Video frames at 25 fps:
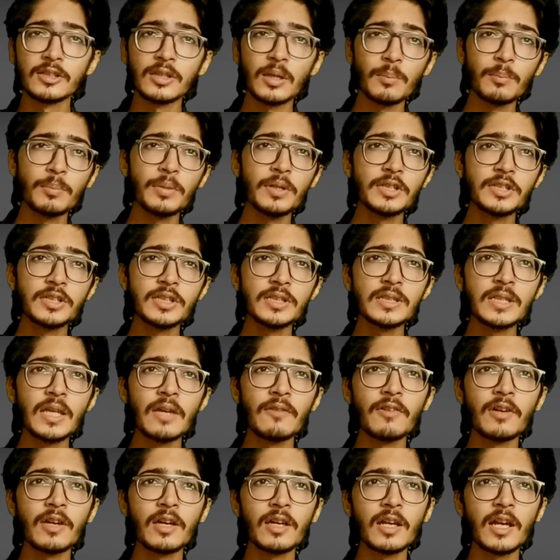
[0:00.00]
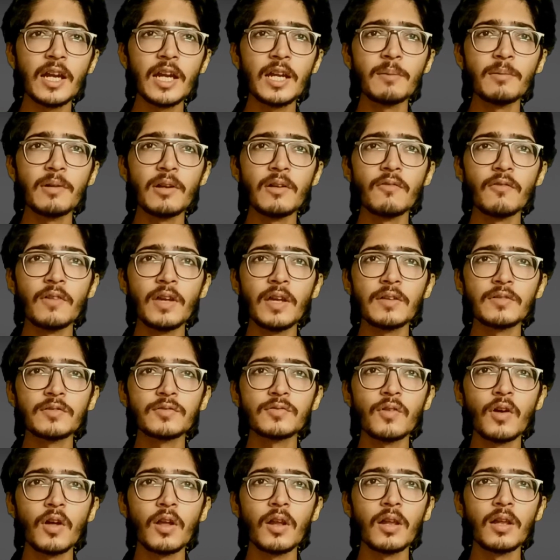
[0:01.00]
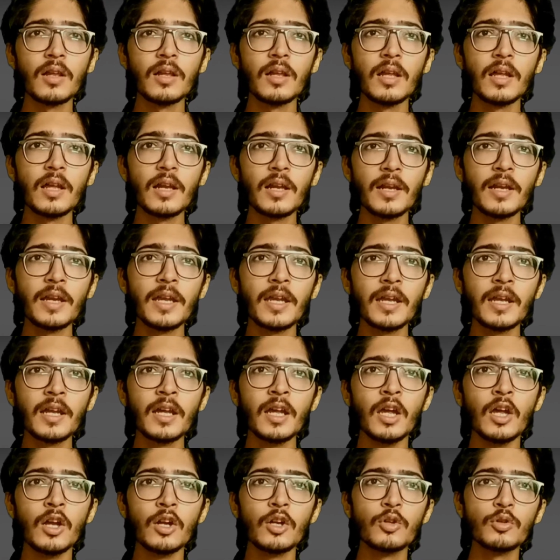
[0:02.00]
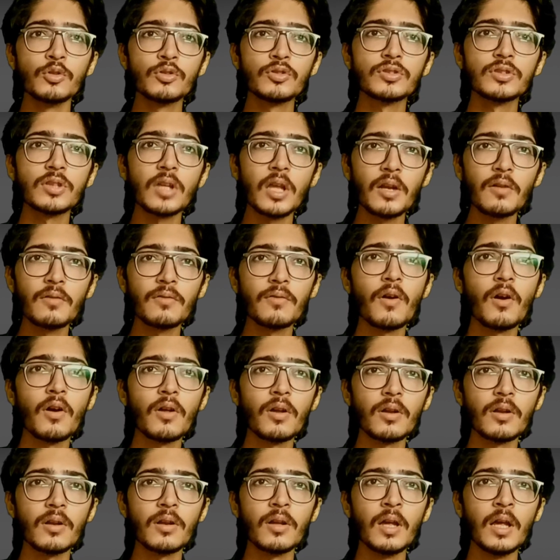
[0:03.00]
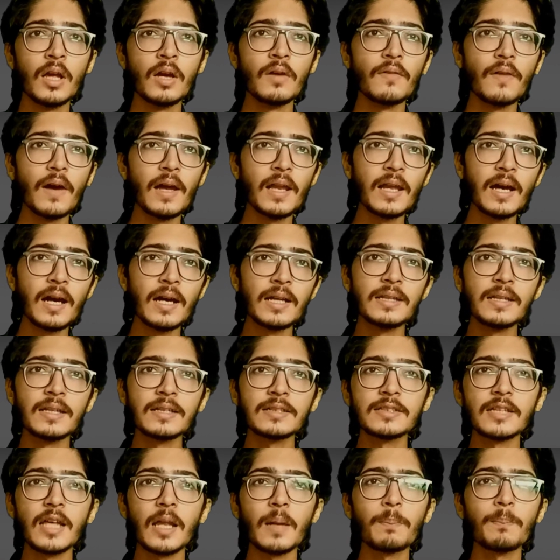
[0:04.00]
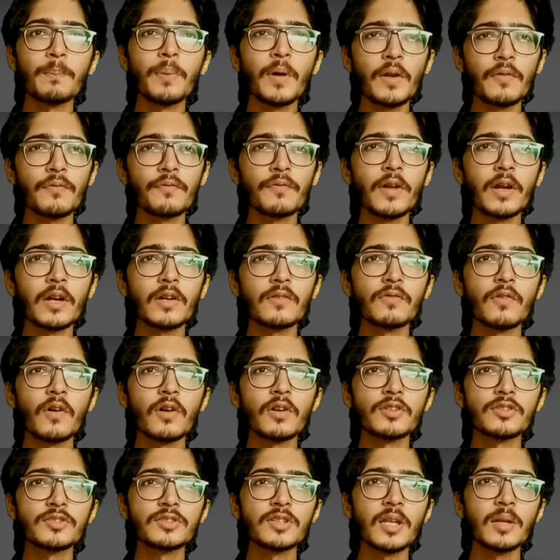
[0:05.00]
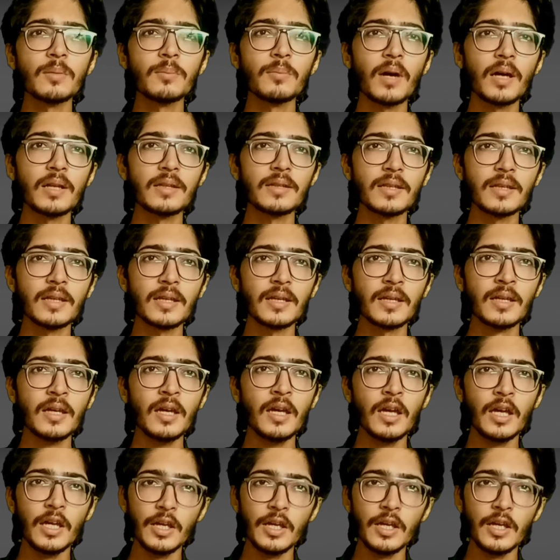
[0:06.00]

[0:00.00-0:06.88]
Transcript: Some beaches have incredible waves for learning to surf on, while others are perfect for sunbathing.